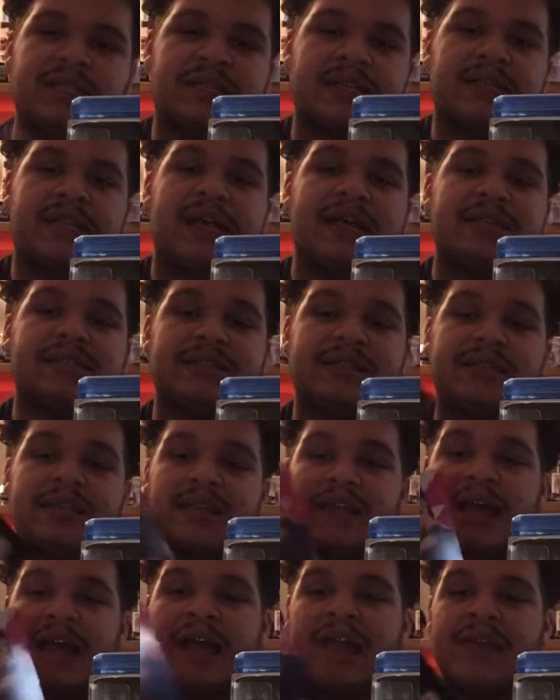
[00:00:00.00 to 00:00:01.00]
a classic.
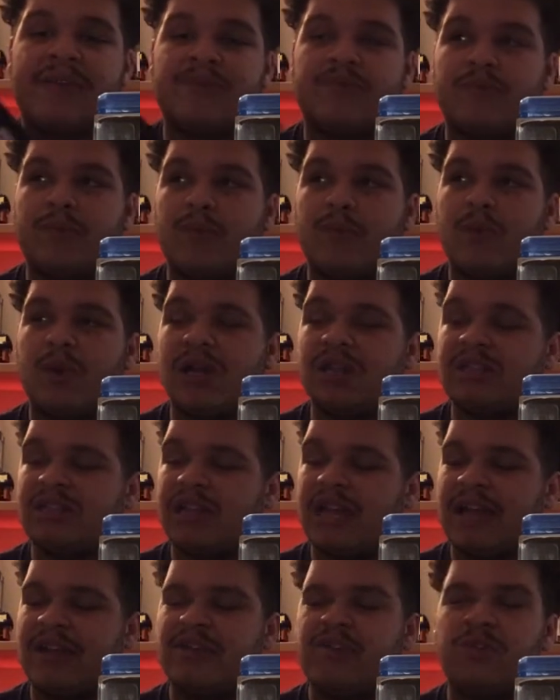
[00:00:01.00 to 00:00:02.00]
I
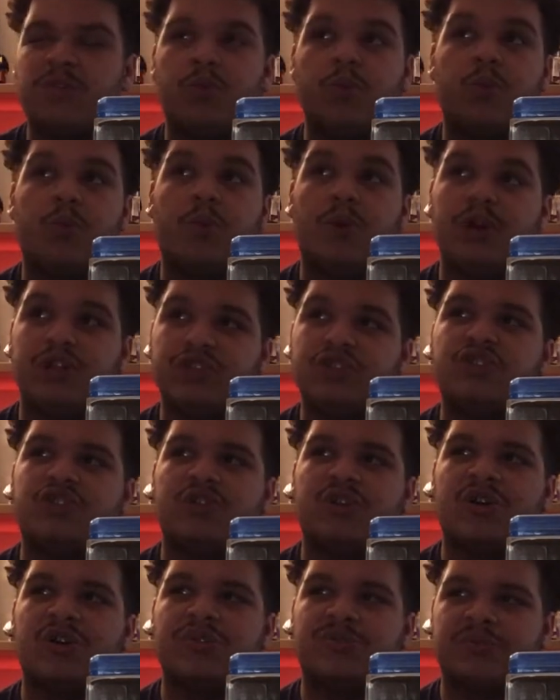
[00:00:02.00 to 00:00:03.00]
know one
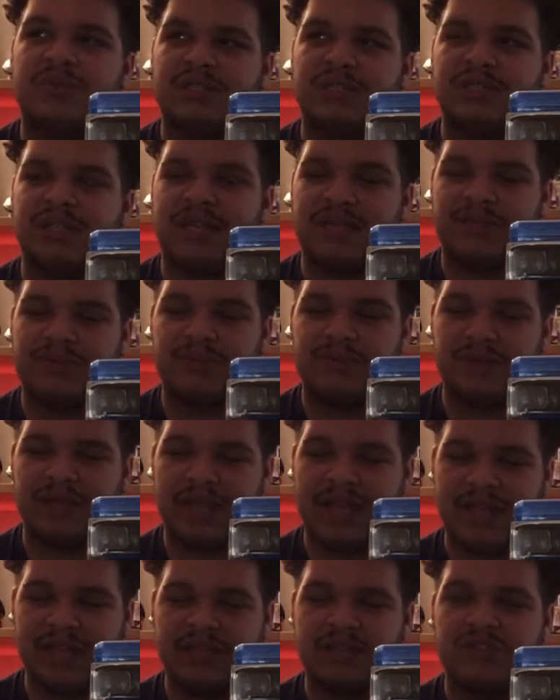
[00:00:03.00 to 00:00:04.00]
song with, like, the
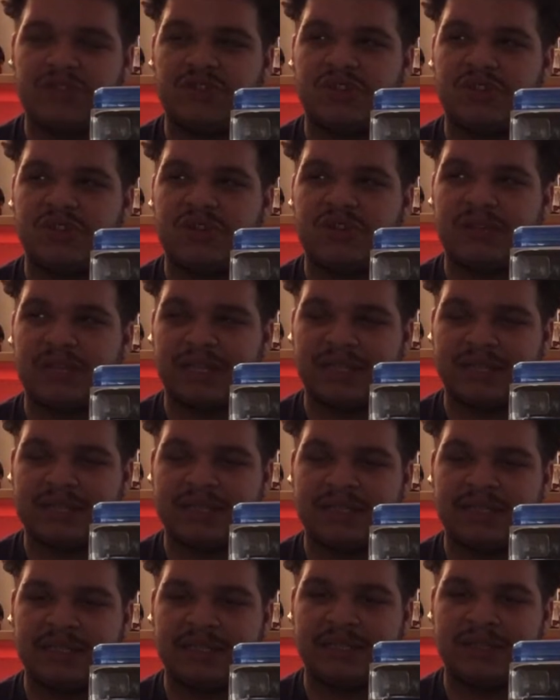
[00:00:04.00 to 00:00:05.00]
end song that they
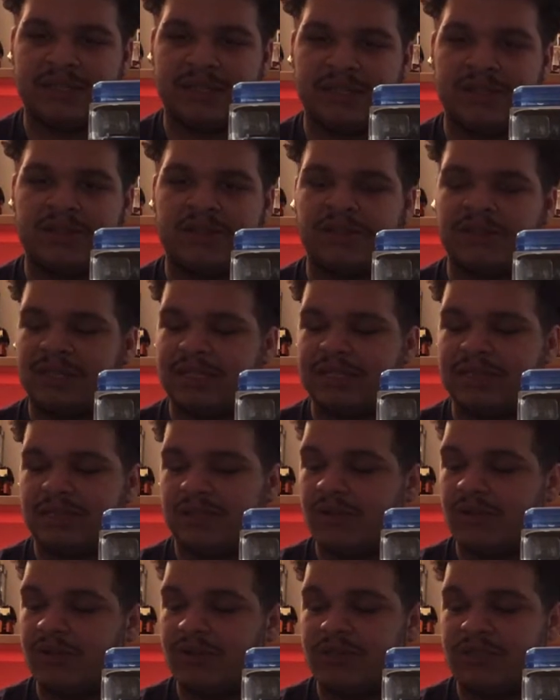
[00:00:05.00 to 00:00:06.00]
sing together. That's the
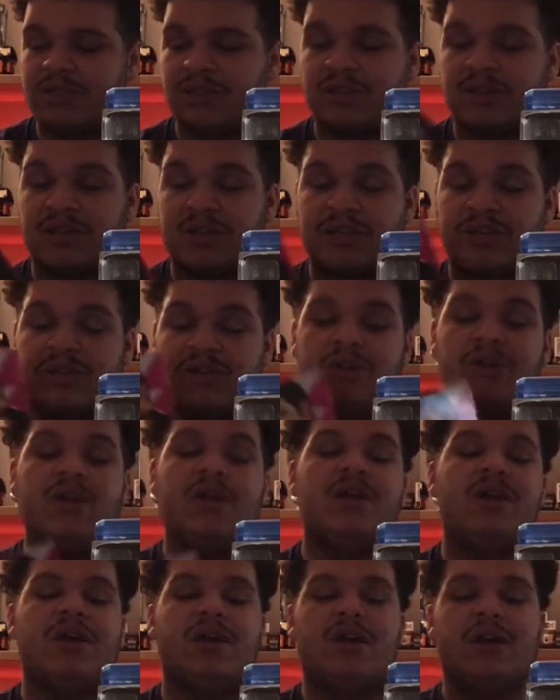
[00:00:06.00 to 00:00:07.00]
only song I know.
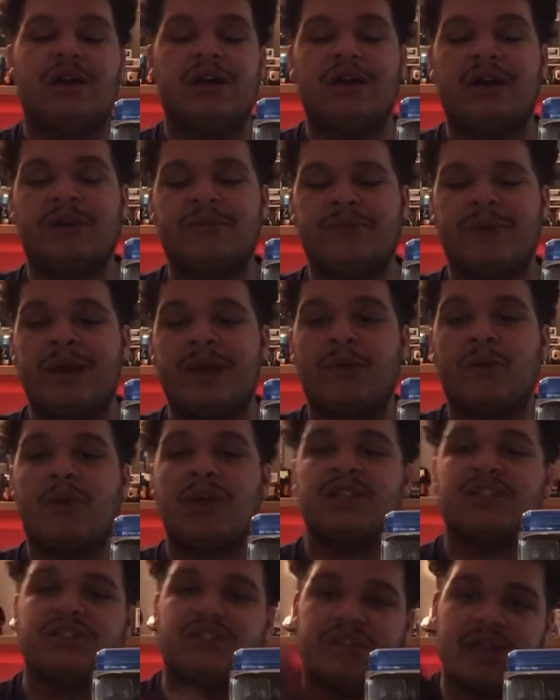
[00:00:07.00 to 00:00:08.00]
I
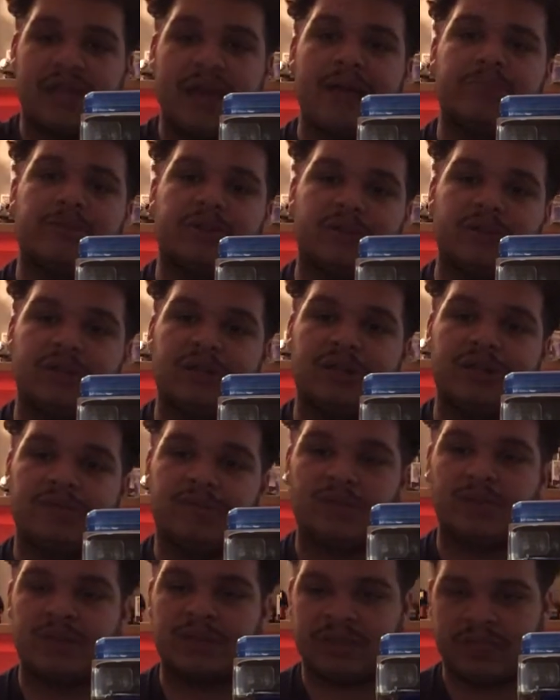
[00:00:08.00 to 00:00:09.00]
watched that part on
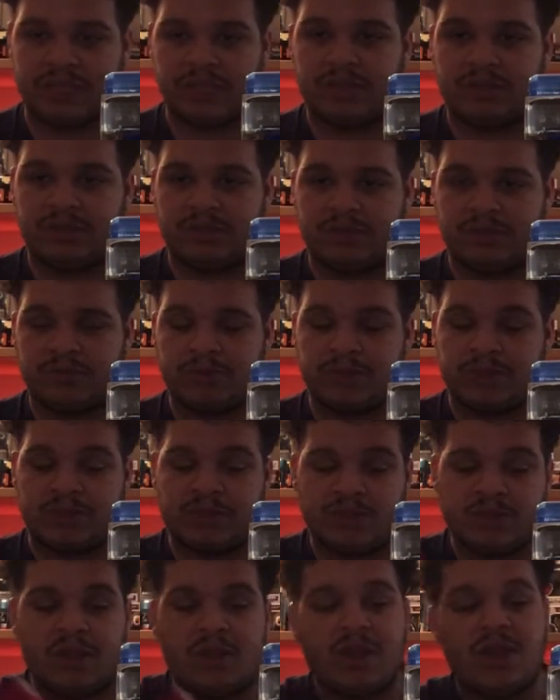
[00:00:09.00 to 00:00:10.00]
4K and it looks pretty
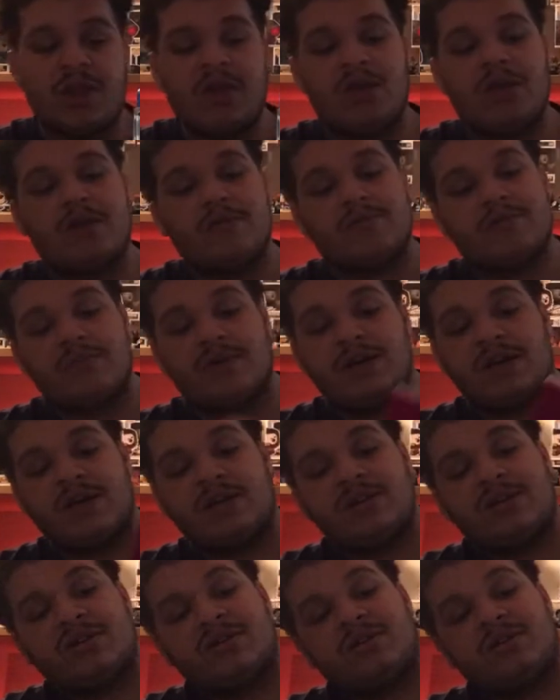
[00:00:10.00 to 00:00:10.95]
good. But,